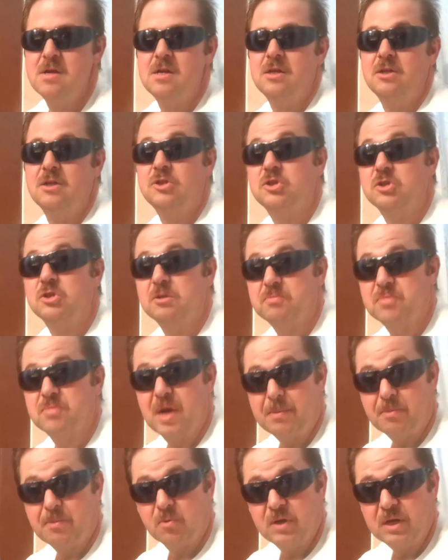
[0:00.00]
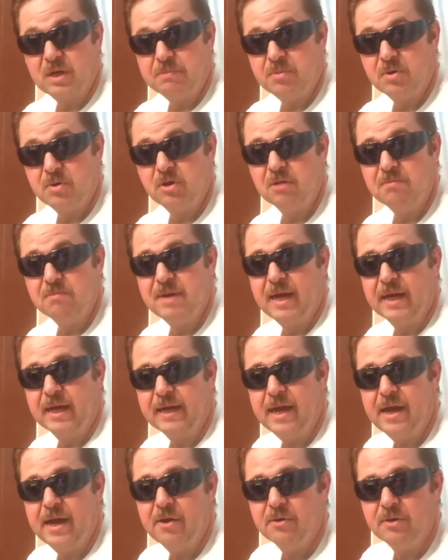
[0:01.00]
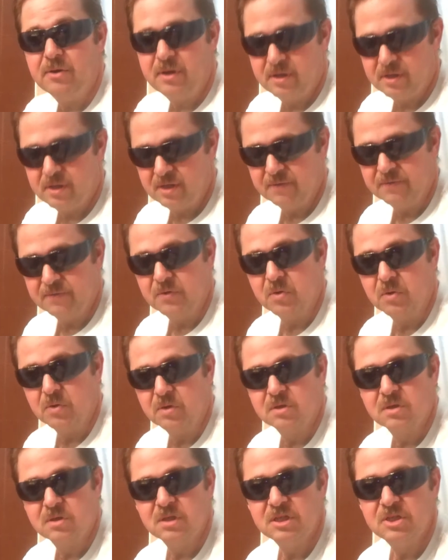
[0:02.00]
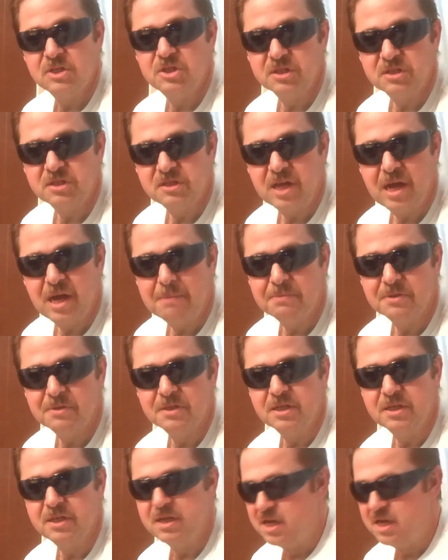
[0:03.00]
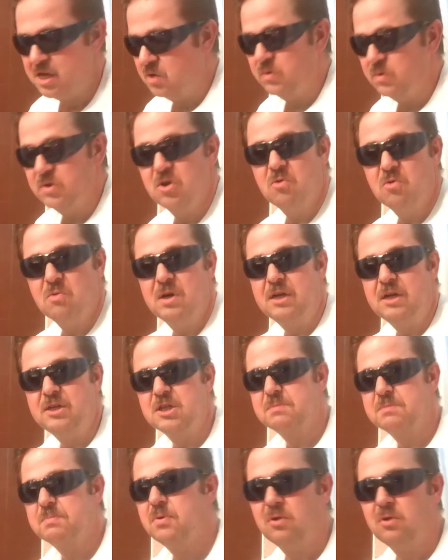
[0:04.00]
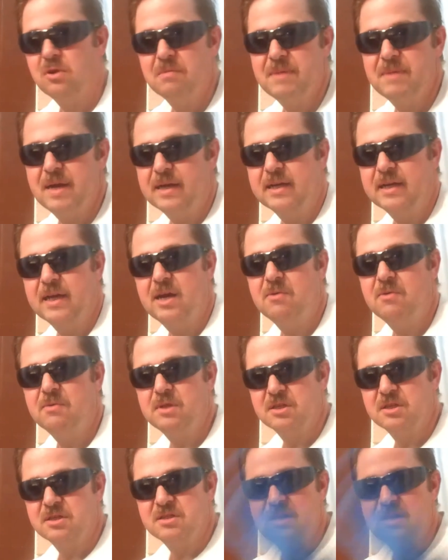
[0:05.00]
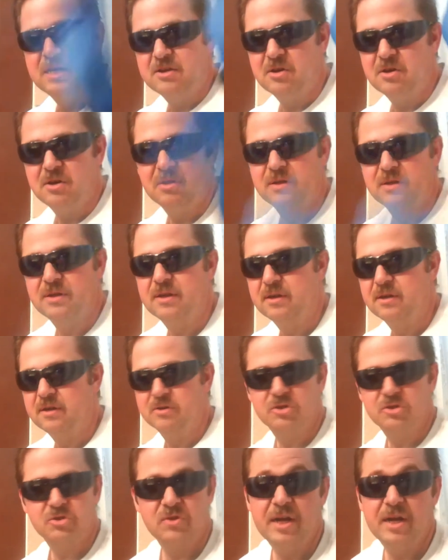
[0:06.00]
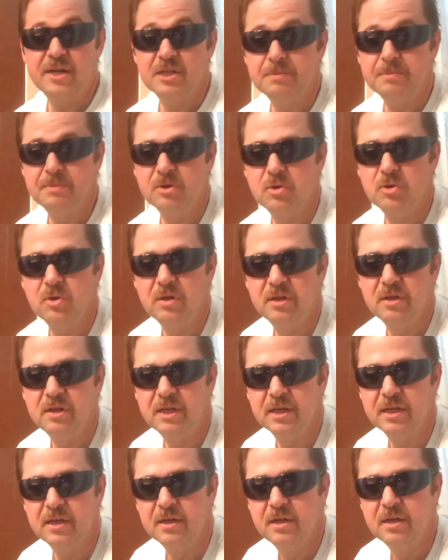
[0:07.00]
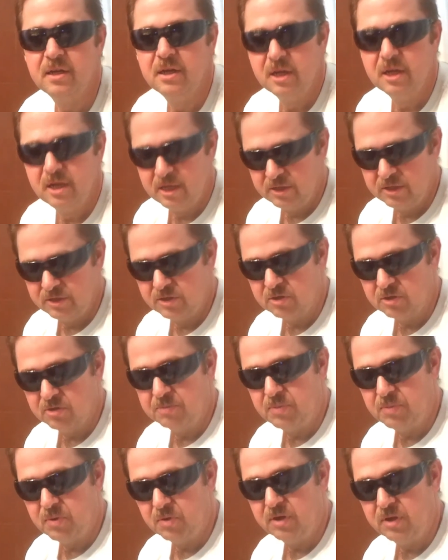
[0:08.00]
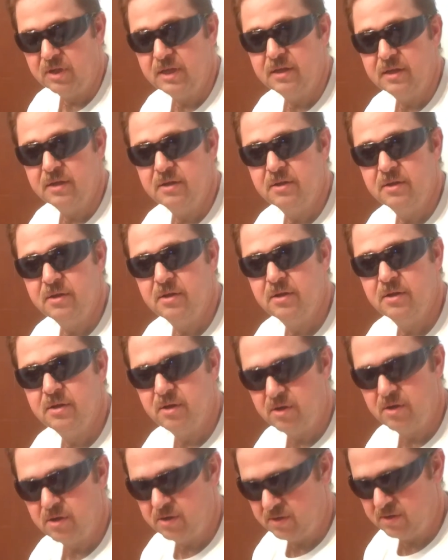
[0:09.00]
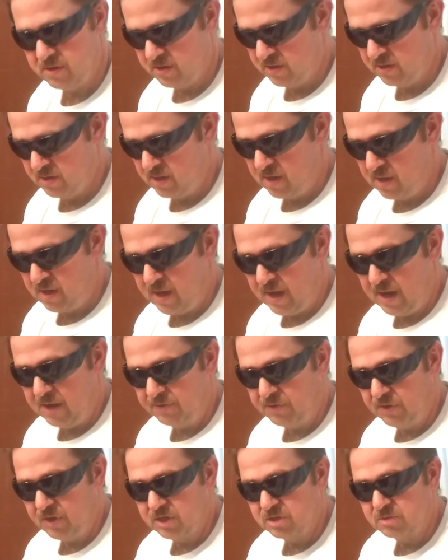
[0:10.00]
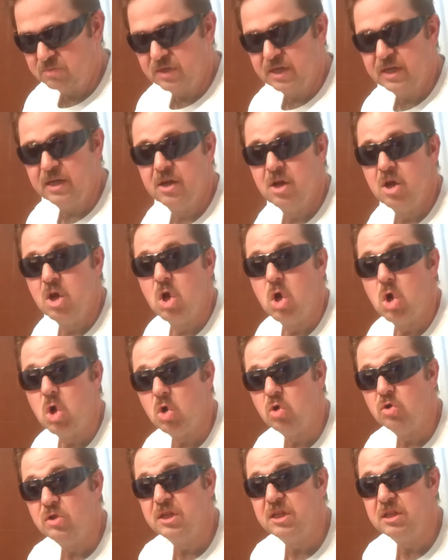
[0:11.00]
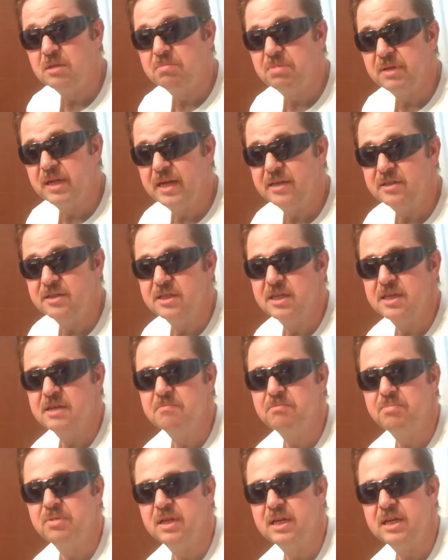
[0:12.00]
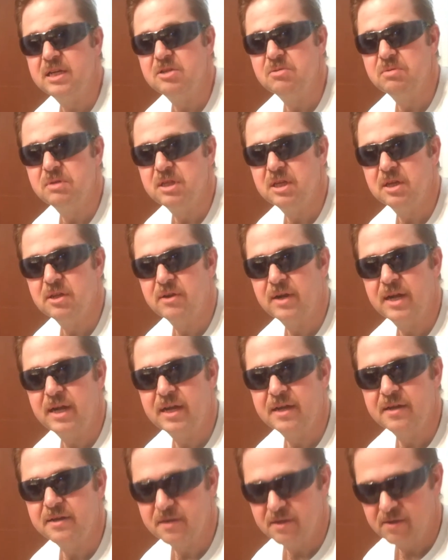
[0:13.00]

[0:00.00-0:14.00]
So the proper way to pull it back out, of course, is just the opposite. We don't want to just pull it back out with the snake all in there. It'll scratch up your toilet again. So pull it out this way, holding the plastic in place with the other hand.